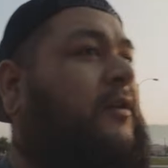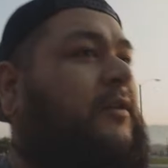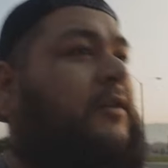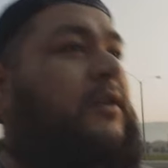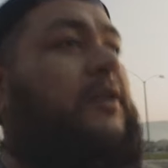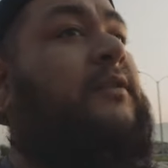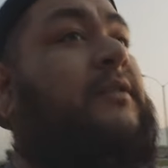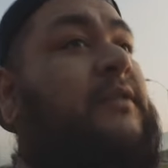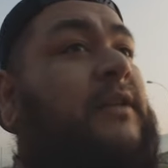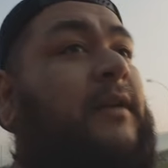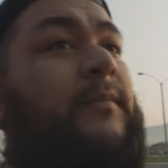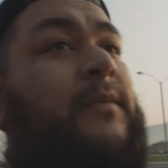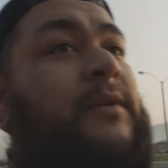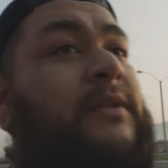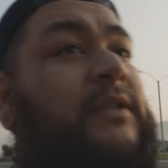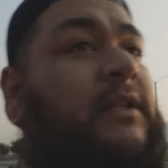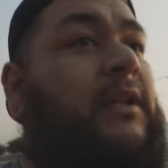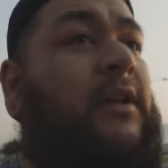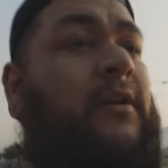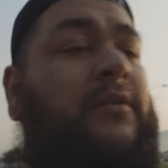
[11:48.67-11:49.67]
Those
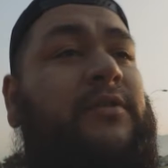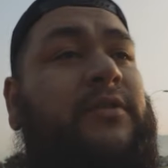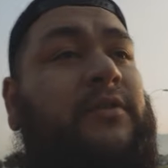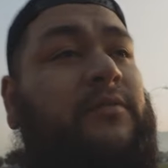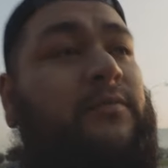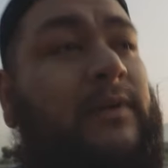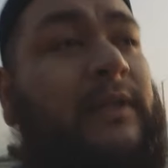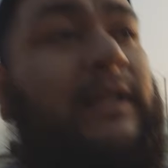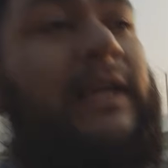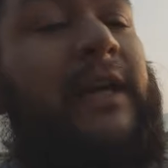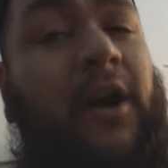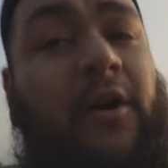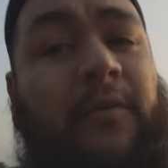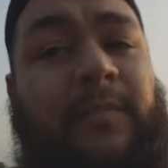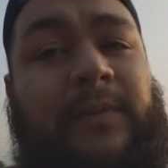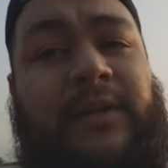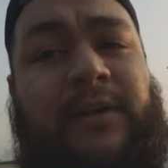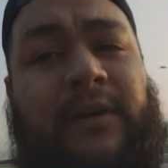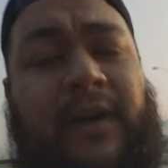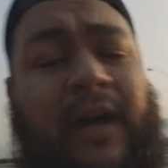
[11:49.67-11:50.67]
numbers alone should really
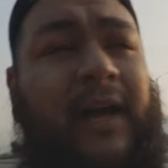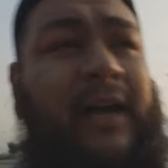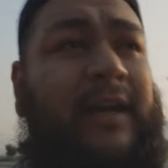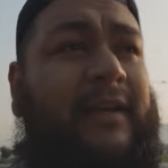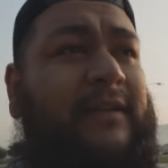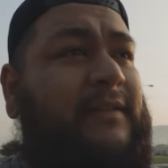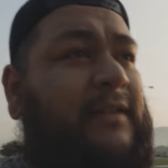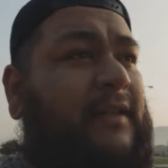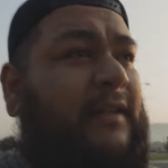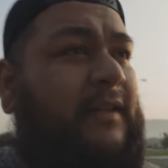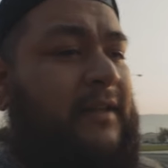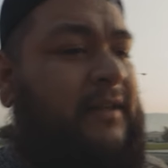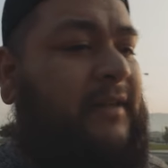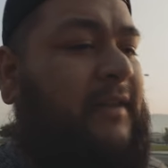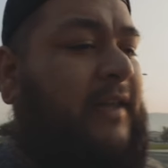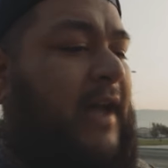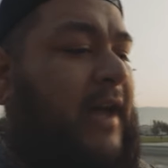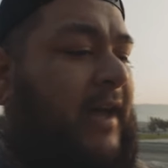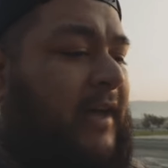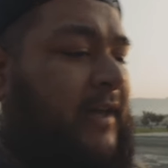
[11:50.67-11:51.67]
open your eyes
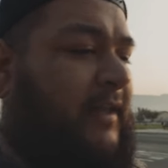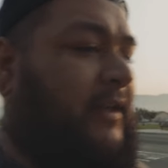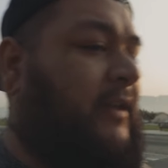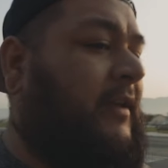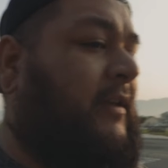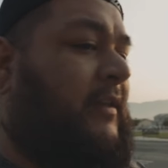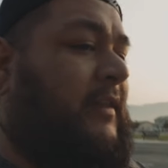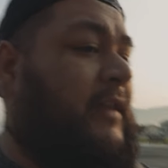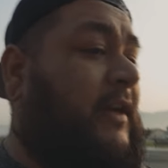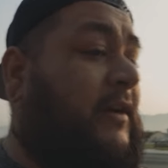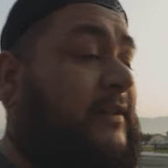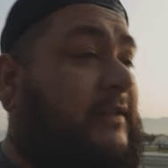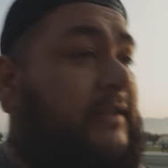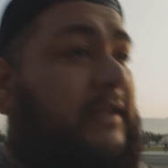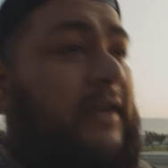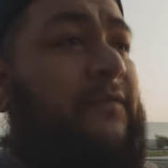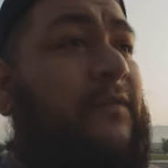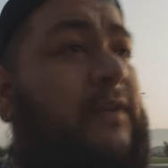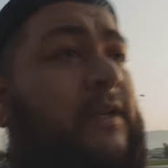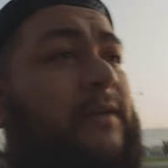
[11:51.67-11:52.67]
that there is
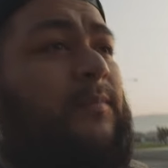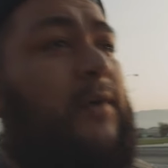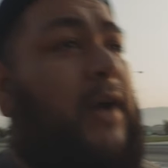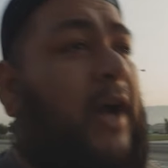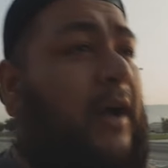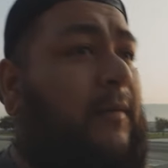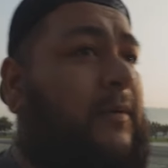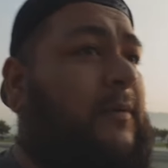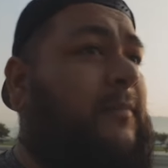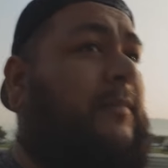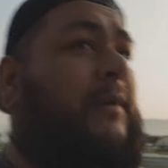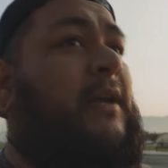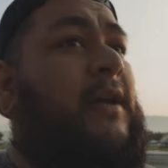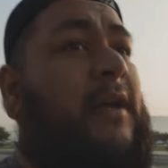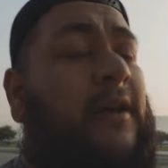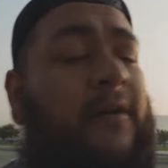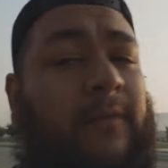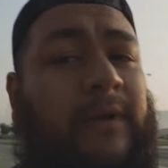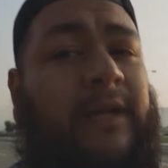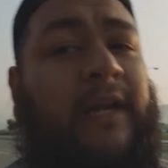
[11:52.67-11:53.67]
definitely a problem
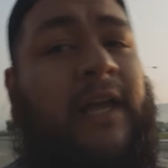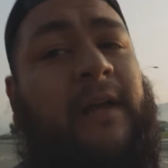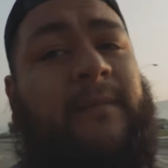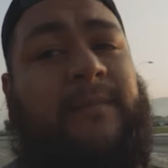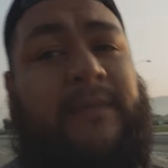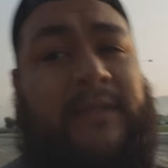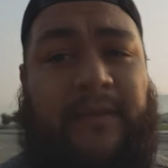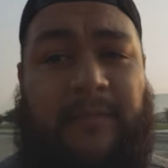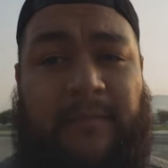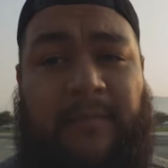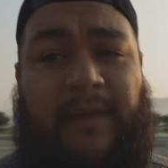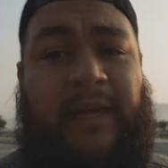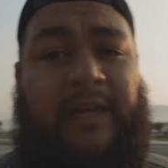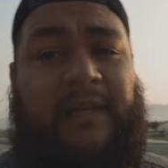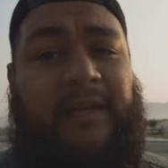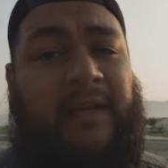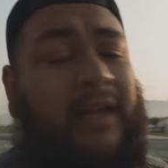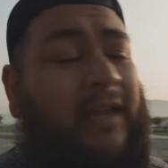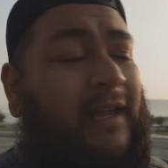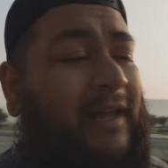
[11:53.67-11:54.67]
when it comes to
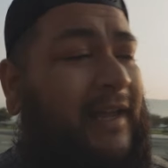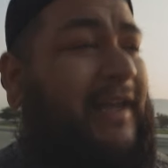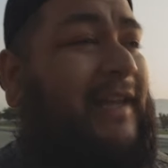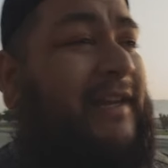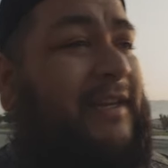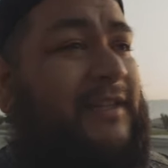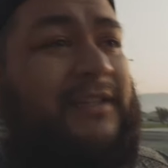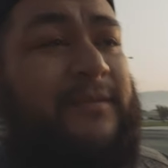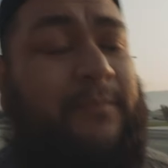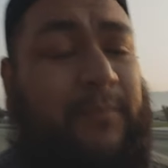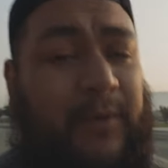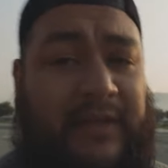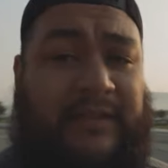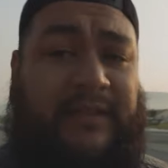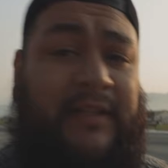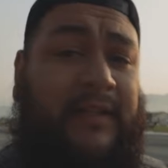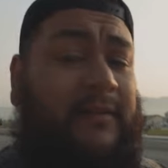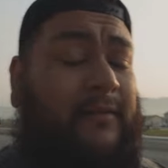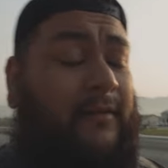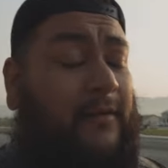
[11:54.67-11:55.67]
men and
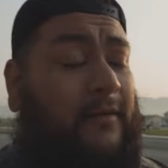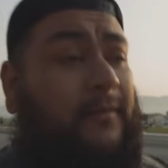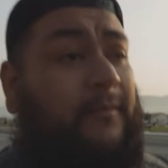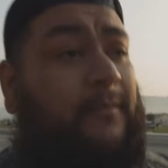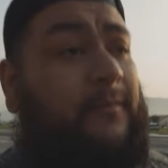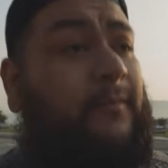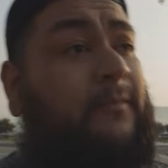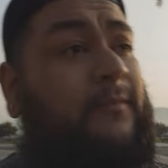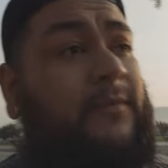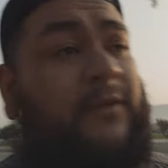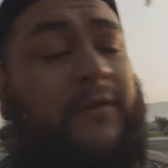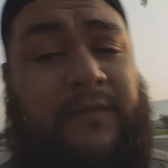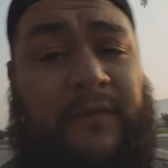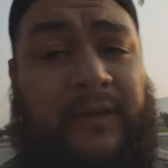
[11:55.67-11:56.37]
expressing their